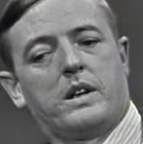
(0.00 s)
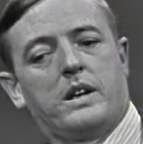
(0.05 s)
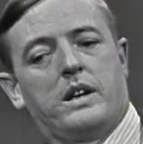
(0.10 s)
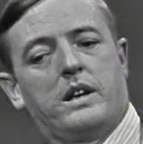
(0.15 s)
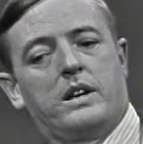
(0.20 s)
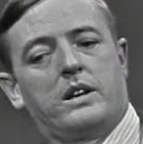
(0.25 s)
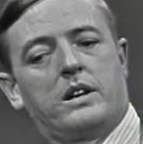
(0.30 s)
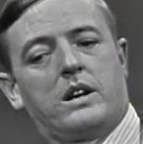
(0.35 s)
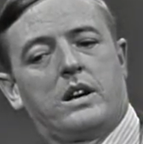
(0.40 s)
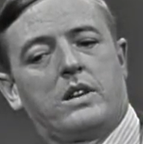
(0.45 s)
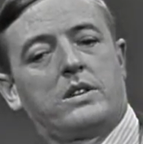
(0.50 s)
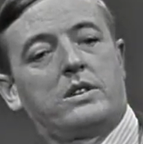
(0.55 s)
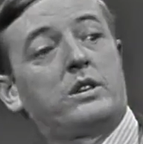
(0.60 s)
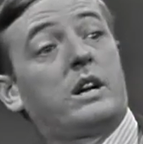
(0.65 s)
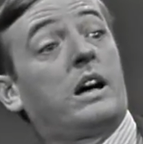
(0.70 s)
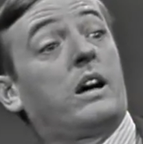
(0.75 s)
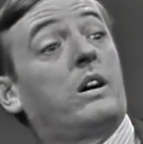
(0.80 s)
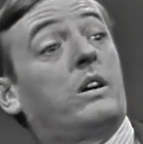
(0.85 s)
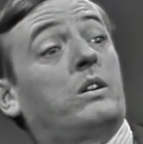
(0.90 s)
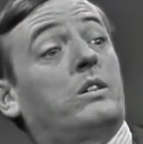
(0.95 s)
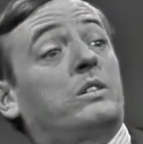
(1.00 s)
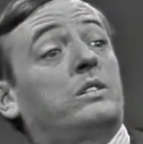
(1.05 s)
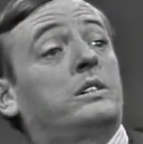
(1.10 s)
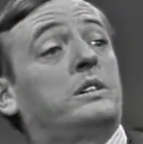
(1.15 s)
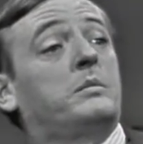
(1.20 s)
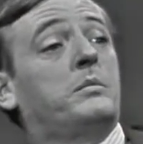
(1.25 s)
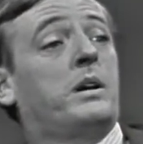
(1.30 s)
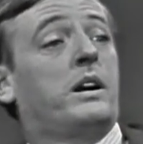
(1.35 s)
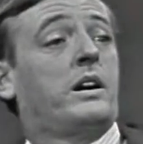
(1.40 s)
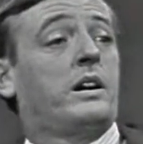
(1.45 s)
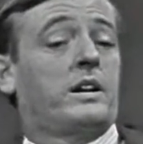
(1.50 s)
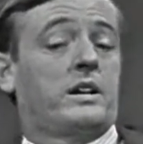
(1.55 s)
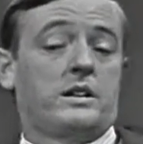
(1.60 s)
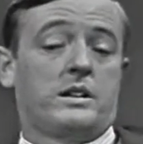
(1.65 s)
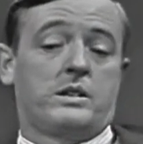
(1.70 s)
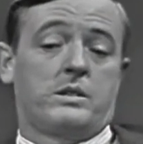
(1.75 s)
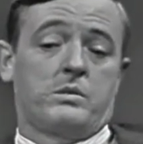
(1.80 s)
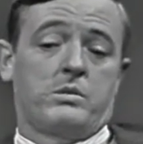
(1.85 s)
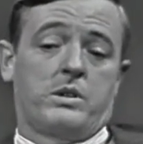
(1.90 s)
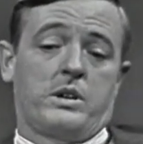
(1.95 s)
in other towns in
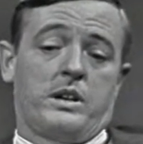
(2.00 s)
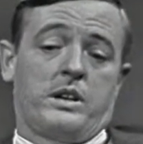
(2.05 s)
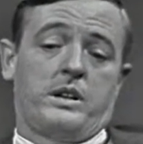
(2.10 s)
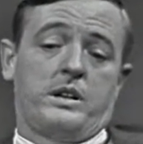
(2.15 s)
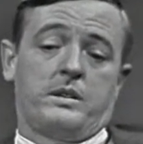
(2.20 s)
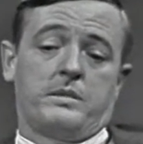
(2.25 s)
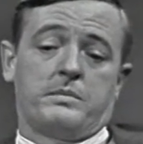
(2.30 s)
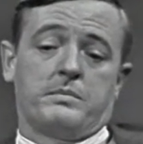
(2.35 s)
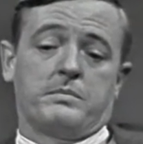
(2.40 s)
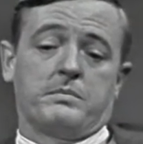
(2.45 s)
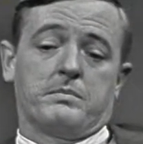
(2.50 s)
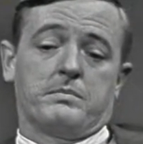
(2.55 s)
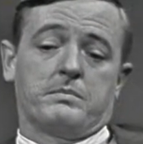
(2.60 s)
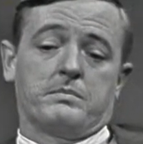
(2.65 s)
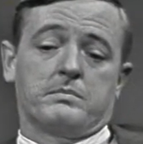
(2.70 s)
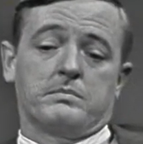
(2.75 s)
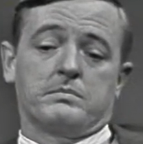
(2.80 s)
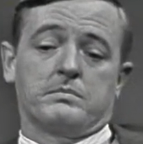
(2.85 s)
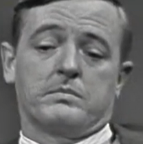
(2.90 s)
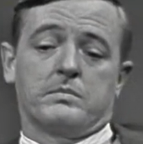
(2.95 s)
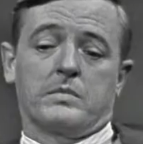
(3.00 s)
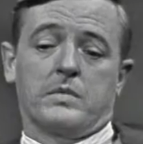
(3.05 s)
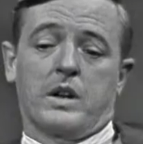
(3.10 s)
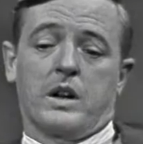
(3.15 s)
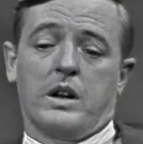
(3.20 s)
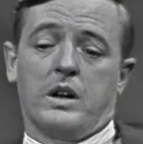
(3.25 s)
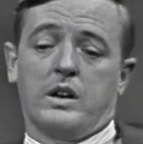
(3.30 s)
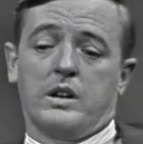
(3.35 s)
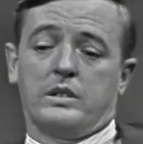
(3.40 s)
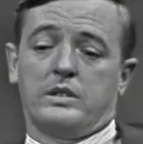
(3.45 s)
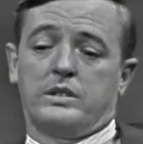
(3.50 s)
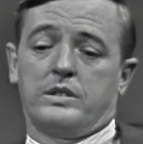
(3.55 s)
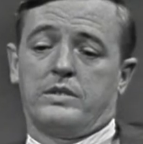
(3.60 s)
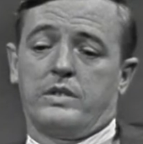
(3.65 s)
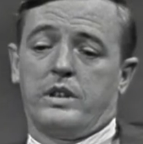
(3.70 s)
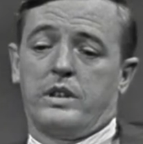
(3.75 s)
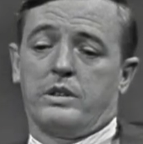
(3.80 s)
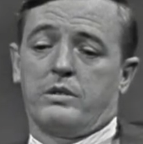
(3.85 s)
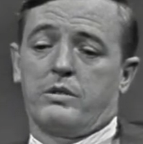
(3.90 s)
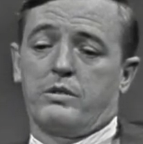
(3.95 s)
America where
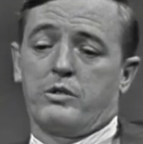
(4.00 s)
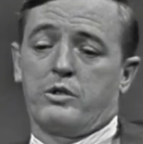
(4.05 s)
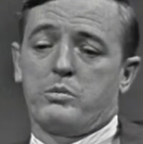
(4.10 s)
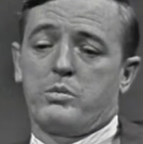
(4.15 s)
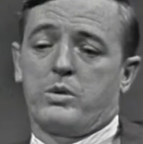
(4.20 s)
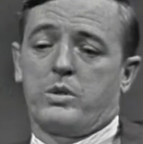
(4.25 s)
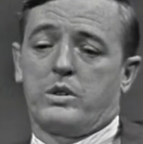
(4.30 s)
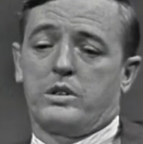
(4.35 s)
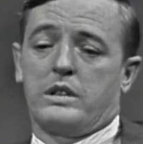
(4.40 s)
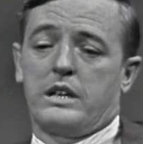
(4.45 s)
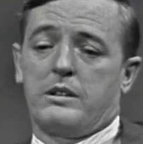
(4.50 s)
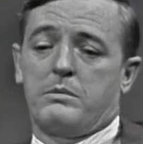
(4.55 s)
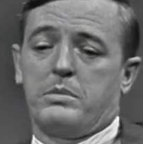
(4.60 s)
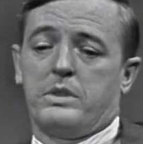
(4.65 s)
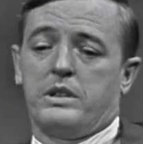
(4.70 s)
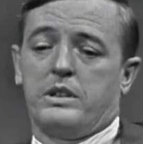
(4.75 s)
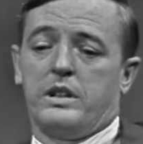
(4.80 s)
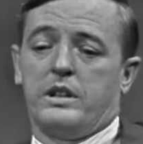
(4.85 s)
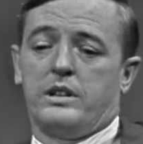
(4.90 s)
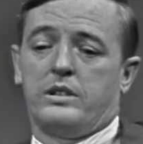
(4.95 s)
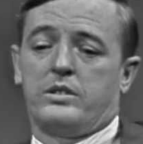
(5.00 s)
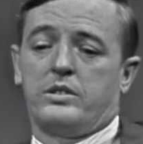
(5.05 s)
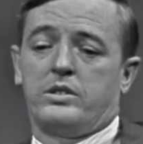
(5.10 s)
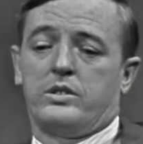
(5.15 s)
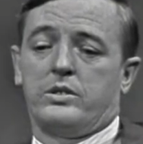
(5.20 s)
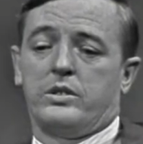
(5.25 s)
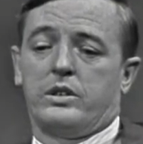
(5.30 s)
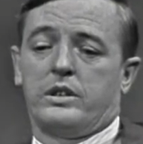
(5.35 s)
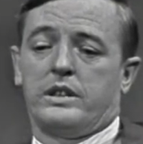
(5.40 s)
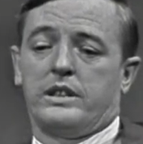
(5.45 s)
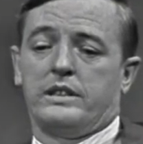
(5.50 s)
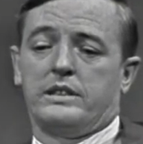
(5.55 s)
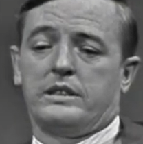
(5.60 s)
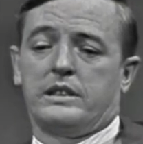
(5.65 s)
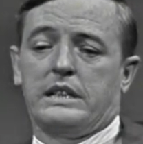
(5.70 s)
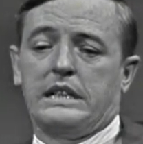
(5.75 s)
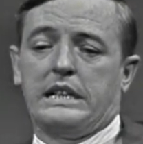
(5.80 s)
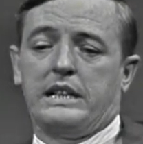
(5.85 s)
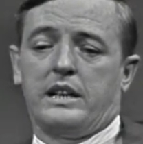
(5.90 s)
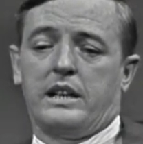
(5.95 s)
civilian review boards have been instituted,
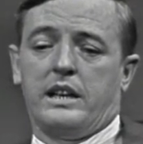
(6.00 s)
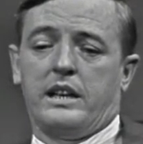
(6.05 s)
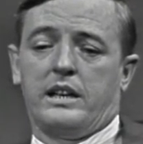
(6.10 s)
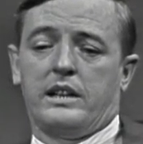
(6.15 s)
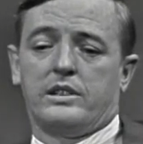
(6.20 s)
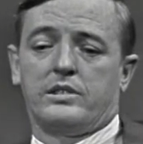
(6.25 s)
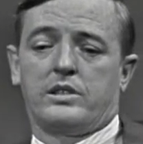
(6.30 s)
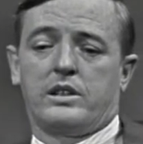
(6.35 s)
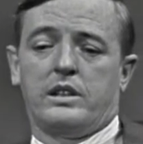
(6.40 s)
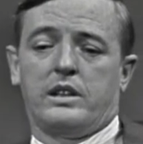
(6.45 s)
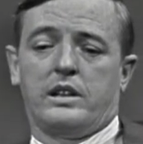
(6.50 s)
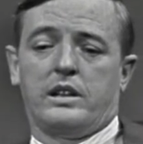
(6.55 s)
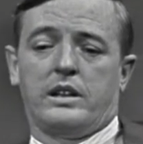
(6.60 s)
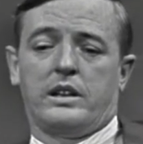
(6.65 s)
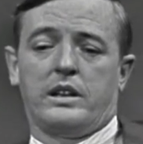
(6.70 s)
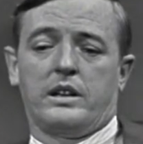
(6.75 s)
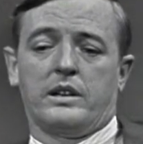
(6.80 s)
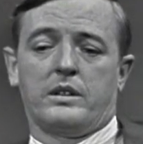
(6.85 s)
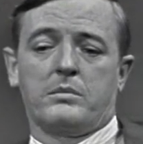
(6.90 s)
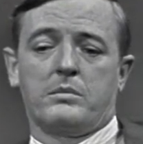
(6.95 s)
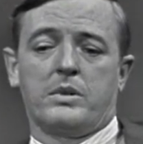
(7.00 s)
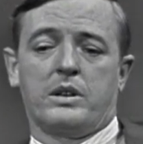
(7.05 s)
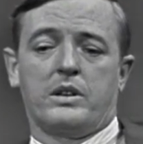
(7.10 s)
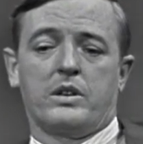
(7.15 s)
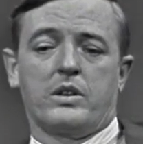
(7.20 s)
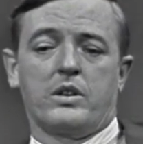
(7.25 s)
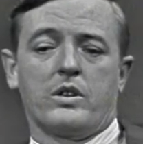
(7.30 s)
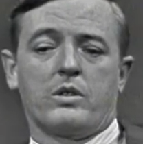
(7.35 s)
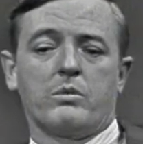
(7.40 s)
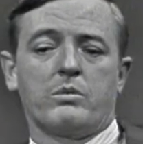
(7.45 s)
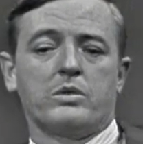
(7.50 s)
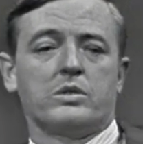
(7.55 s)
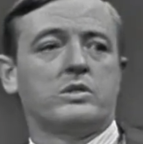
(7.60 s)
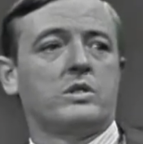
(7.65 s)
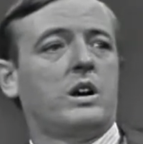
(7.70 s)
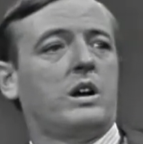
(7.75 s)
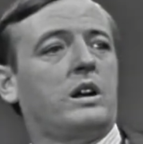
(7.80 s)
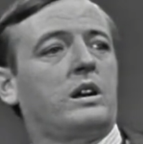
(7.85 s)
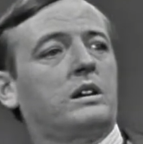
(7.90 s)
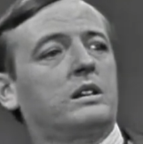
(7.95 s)
it has clearly been the
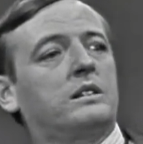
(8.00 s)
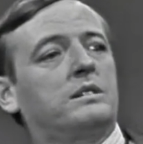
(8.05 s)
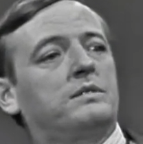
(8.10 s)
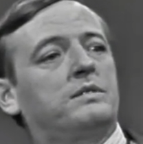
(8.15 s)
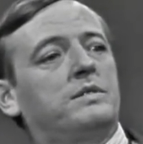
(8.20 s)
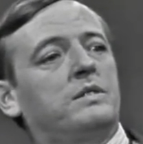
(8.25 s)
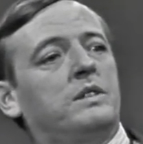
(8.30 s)
result of